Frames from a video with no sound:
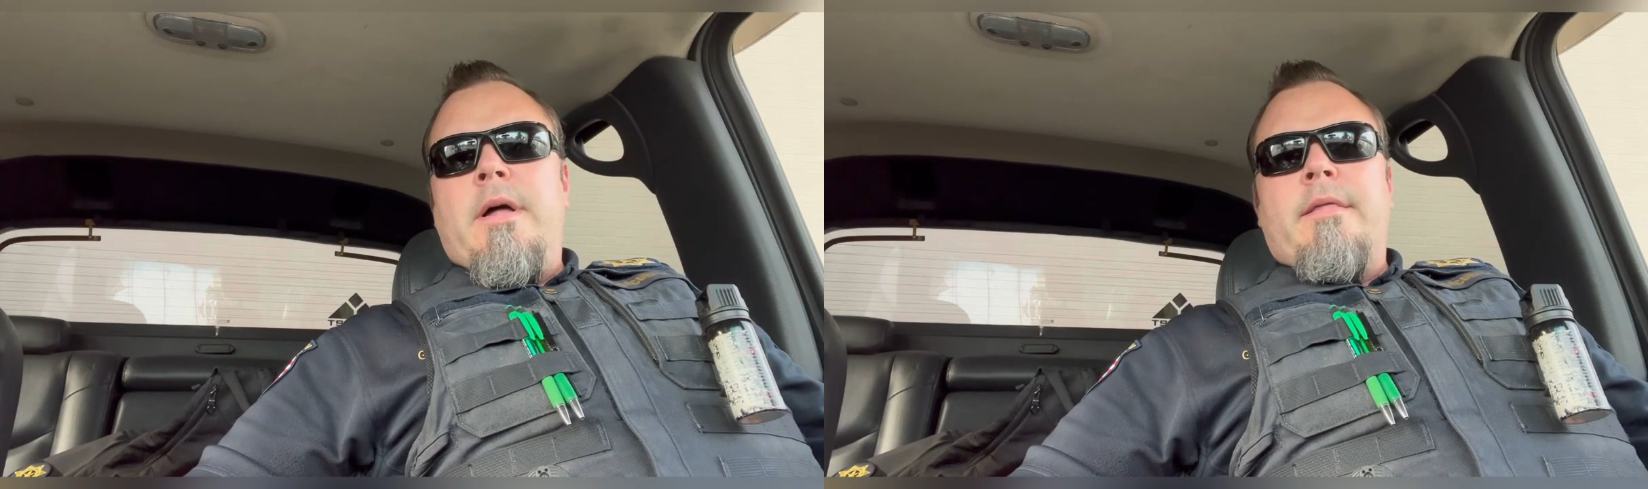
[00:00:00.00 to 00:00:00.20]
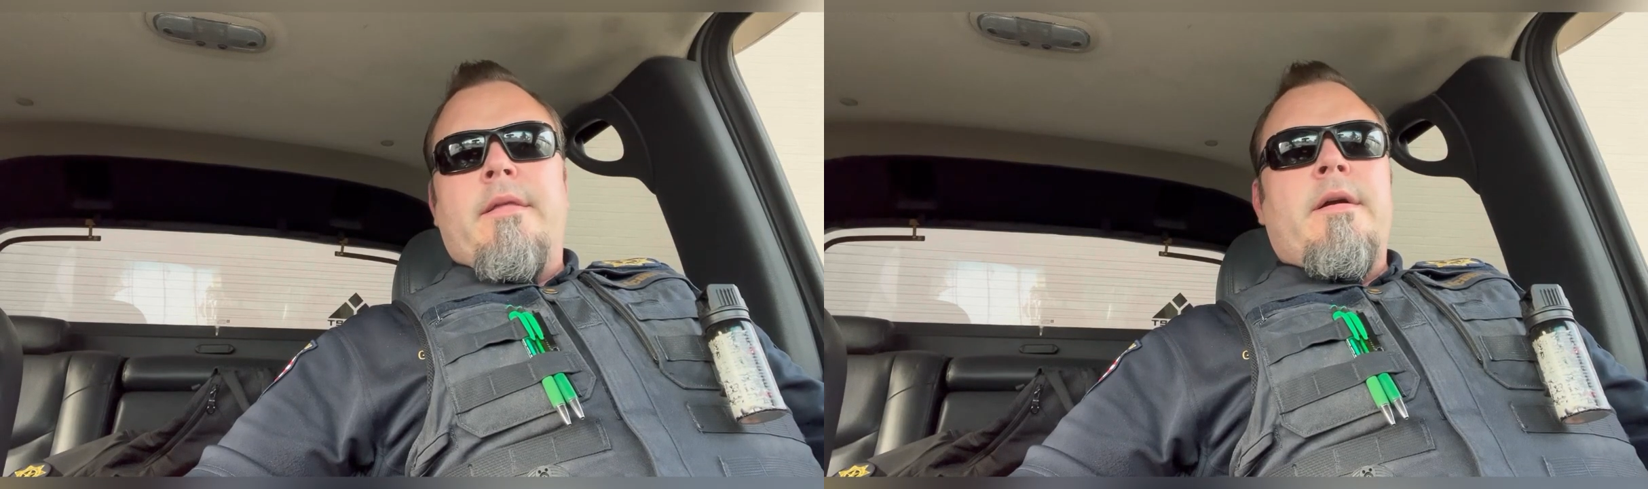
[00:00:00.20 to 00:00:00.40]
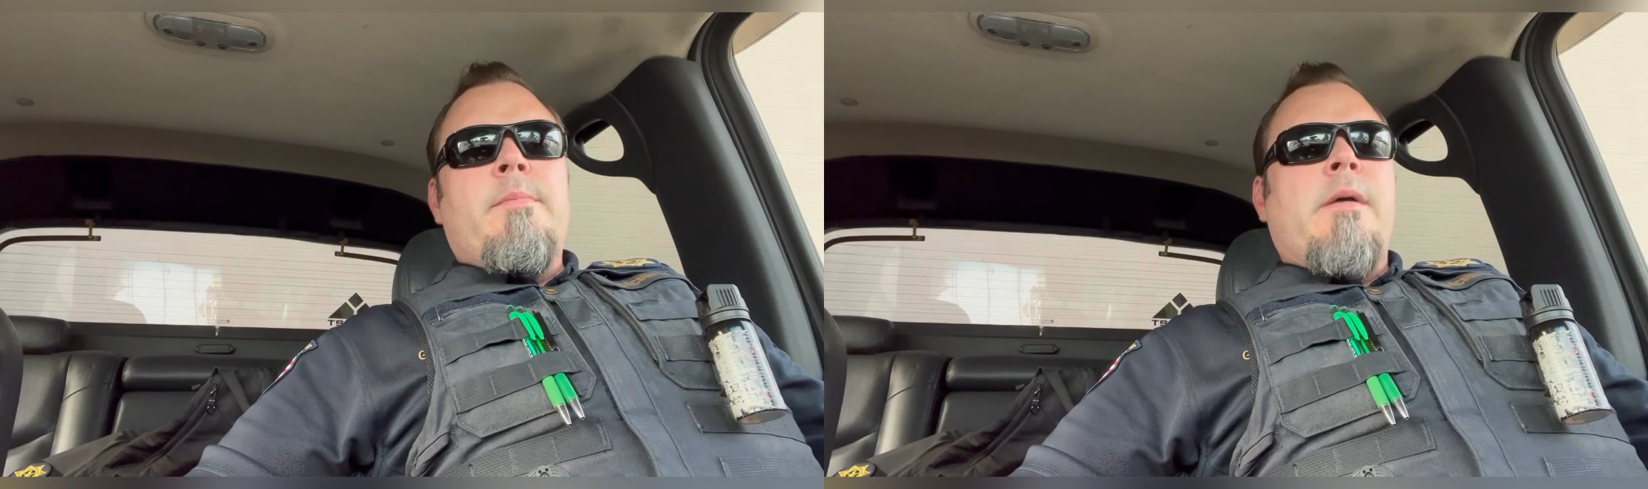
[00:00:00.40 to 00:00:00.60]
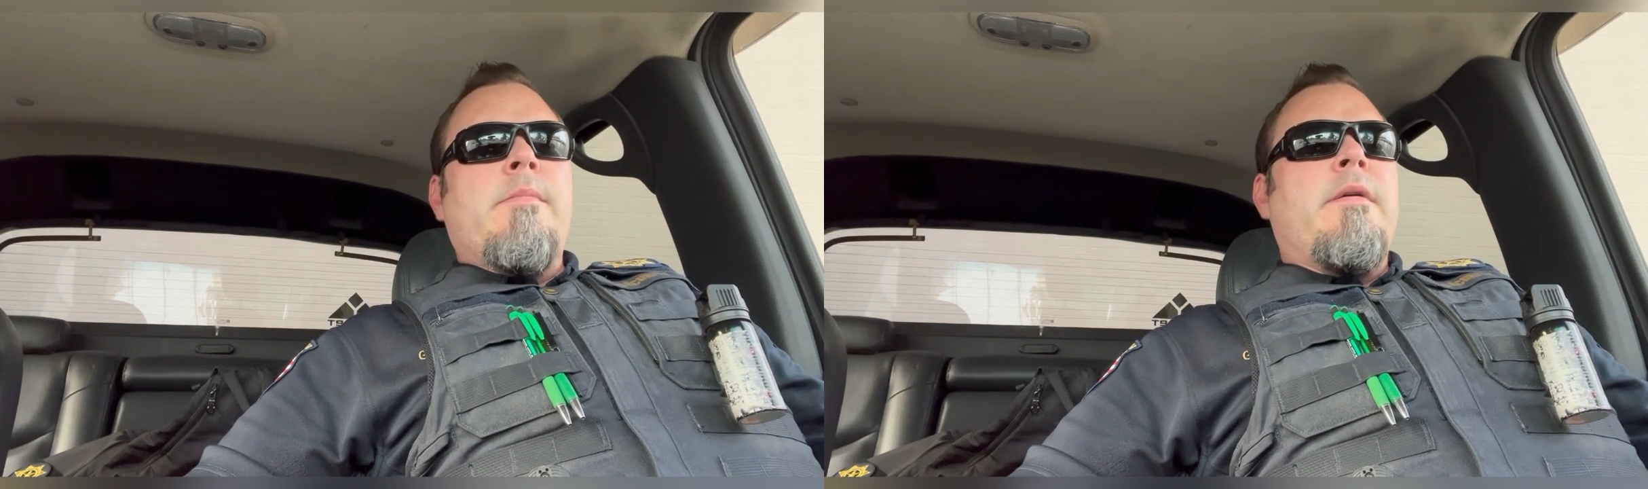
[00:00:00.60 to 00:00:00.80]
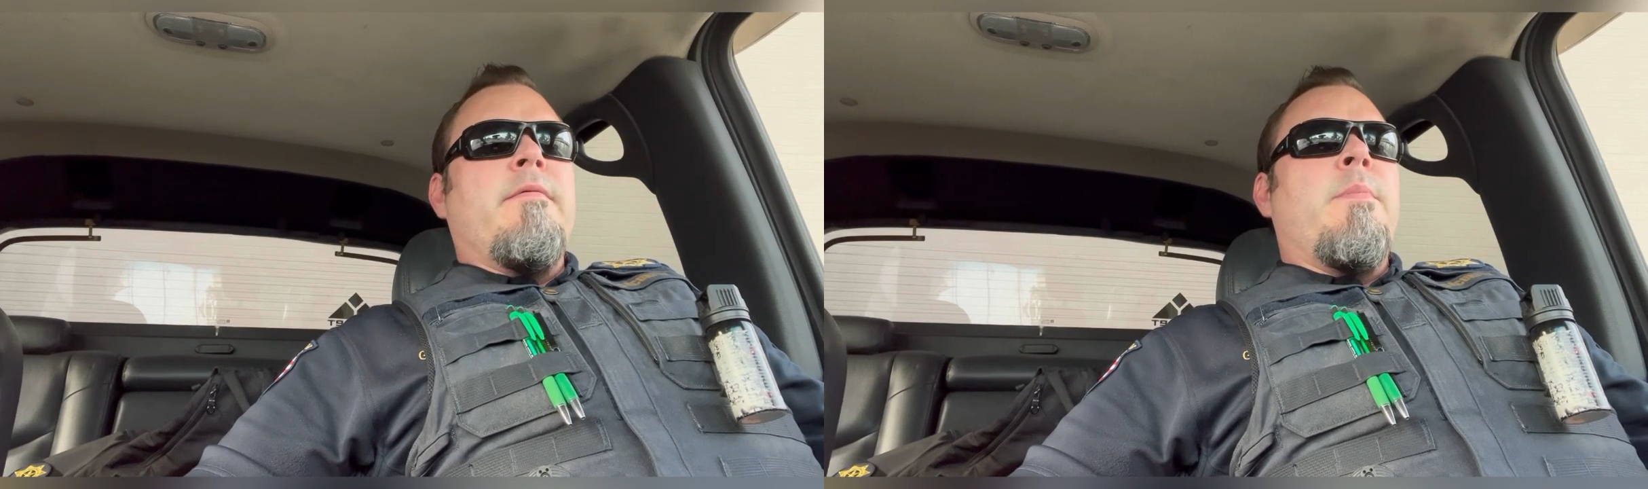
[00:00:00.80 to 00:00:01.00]
out there,
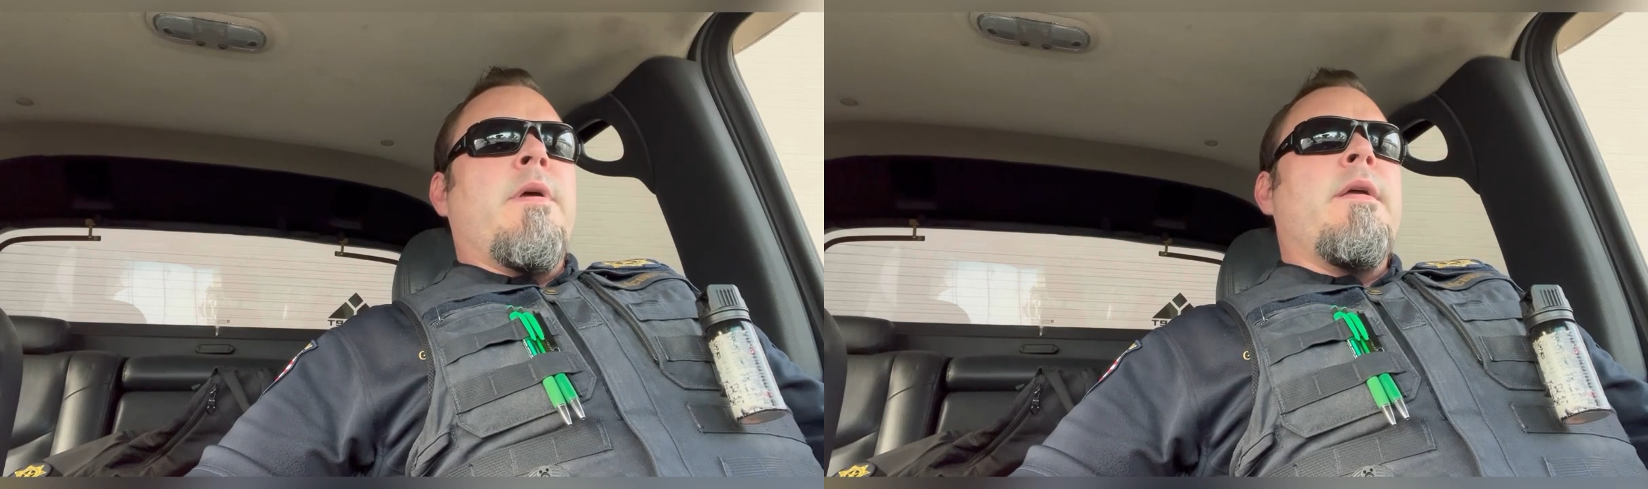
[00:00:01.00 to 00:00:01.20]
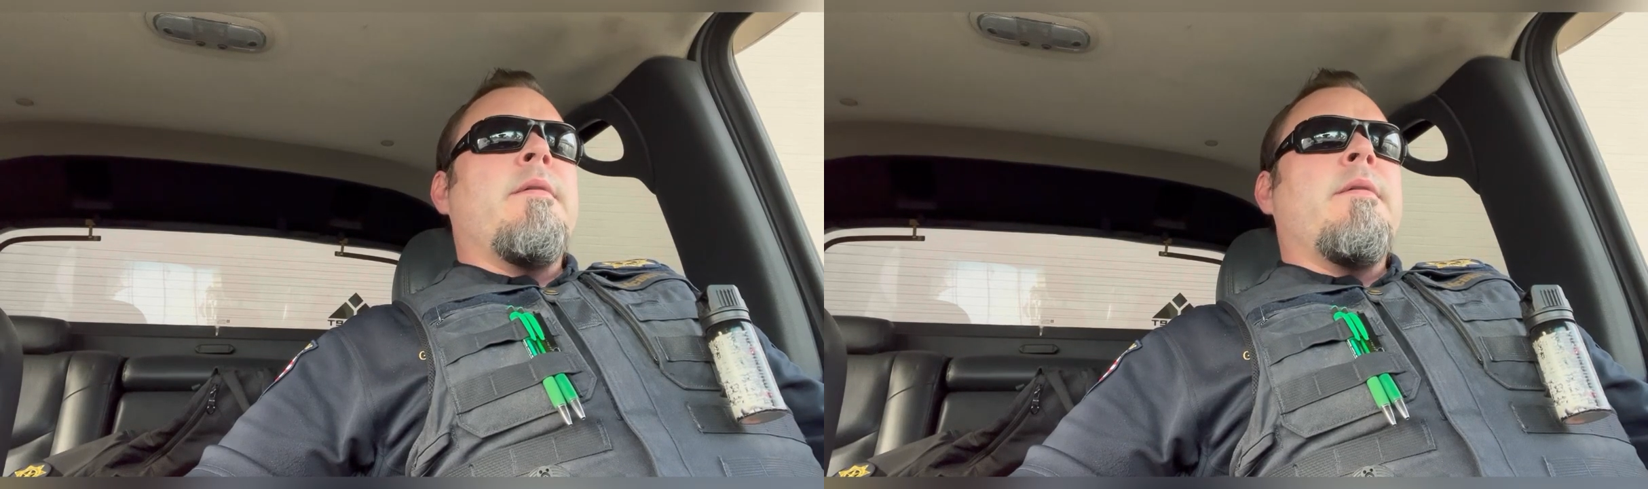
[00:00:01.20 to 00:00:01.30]
maybe even me.